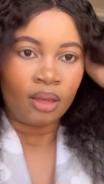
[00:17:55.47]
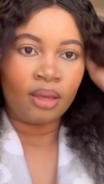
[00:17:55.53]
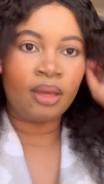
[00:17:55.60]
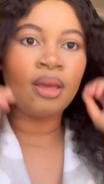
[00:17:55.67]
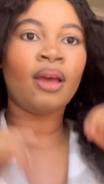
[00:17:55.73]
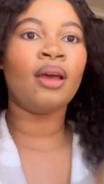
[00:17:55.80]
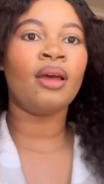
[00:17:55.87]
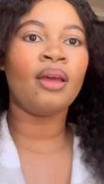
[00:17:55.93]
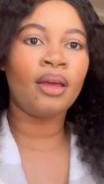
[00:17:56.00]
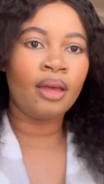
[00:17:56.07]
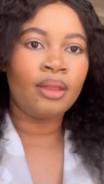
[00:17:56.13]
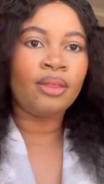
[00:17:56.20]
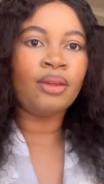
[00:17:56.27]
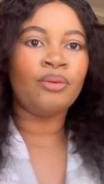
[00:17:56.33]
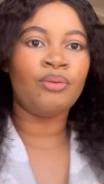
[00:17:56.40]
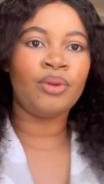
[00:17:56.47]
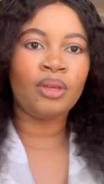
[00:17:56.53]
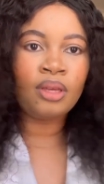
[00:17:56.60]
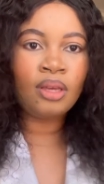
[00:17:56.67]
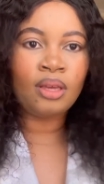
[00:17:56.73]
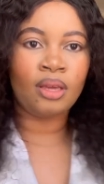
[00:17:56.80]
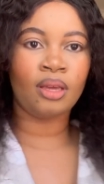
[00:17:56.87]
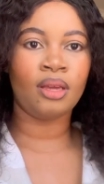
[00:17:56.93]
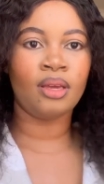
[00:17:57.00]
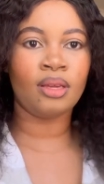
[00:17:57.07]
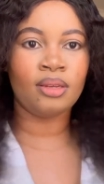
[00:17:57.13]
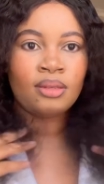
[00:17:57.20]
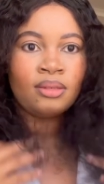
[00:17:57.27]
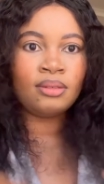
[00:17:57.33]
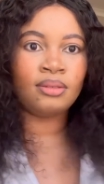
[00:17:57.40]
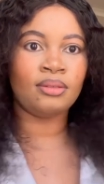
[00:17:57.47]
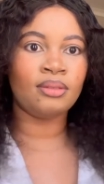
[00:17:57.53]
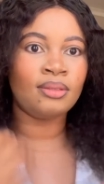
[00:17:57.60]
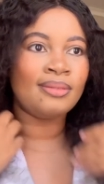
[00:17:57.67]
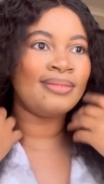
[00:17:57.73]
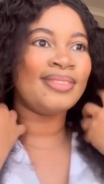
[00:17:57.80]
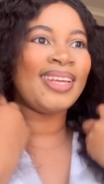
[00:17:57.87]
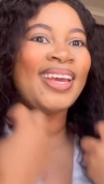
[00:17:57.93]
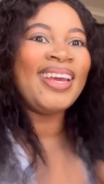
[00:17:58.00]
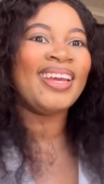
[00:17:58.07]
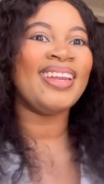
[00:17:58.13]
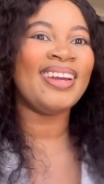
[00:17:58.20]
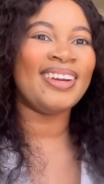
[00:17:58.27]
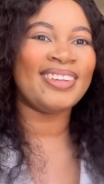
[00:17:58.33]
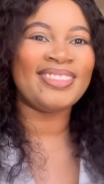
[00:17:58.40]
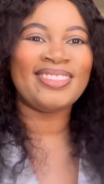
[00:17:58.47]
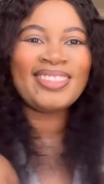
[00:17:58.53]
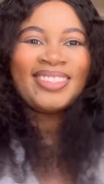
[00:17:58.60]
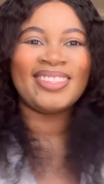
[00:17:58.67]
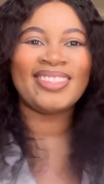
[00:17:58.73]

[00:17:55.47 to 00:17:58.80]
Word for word: yeah, and then we can head out.